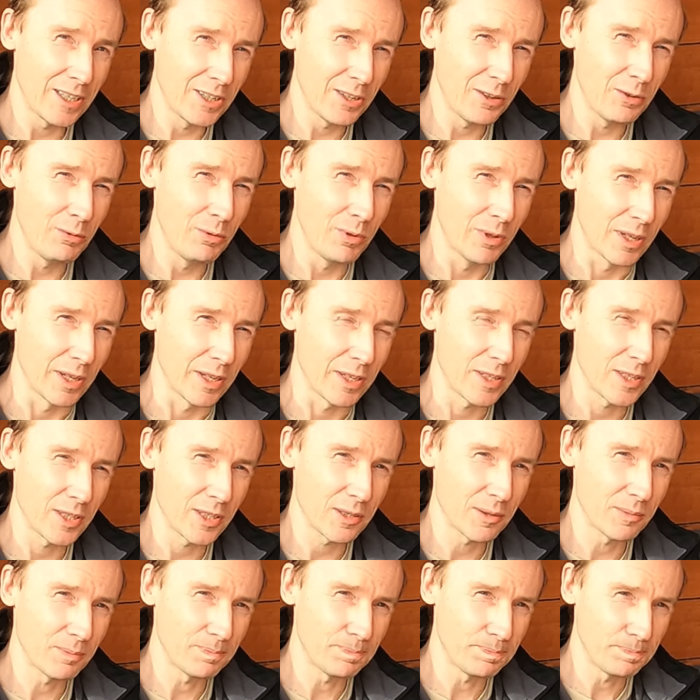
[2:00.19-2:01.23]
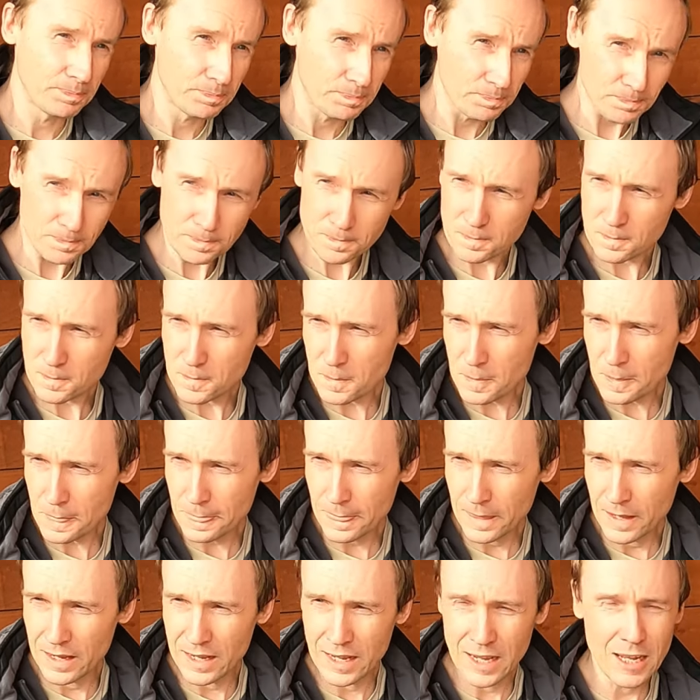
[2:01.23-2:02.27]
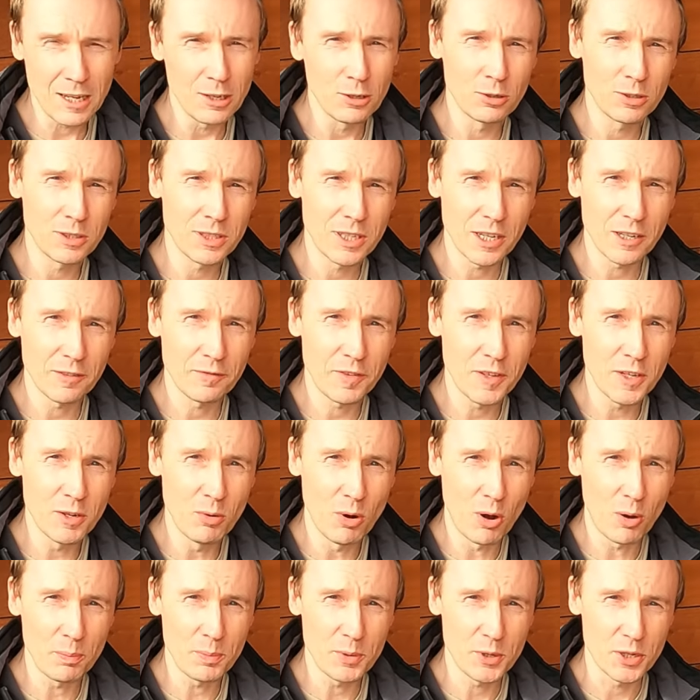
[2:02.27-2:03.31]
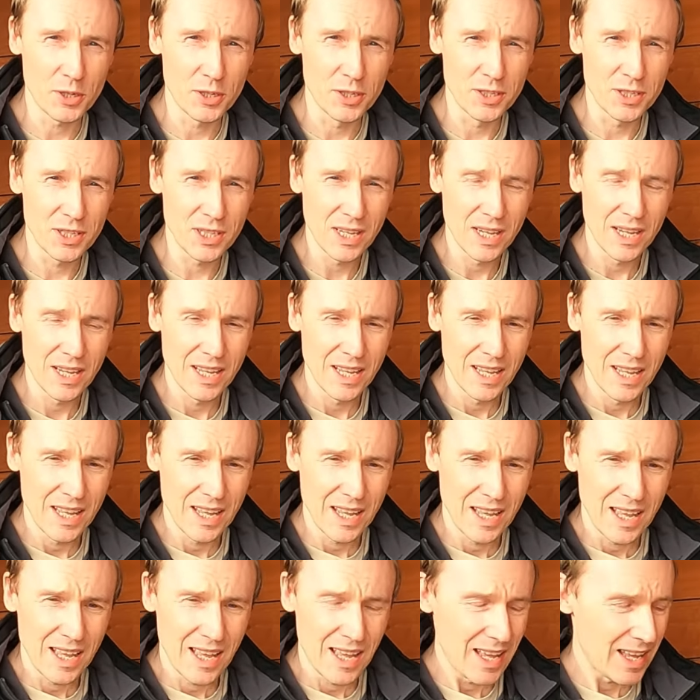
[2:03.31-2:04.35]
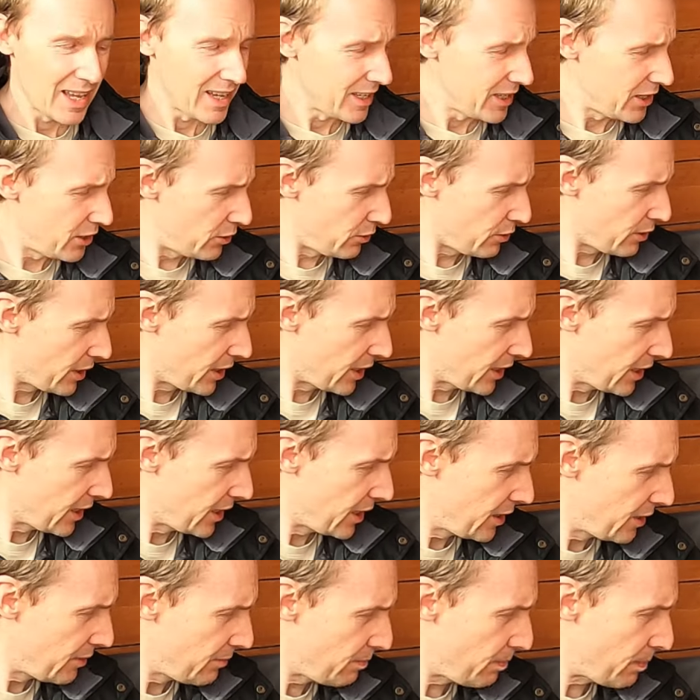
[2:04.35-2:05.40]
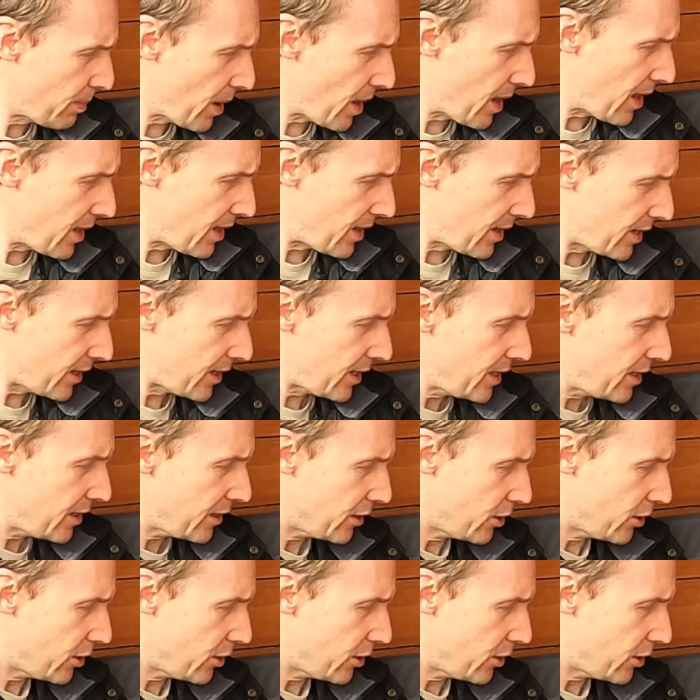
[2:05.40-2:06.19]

do this? Looked at a few options. You can buy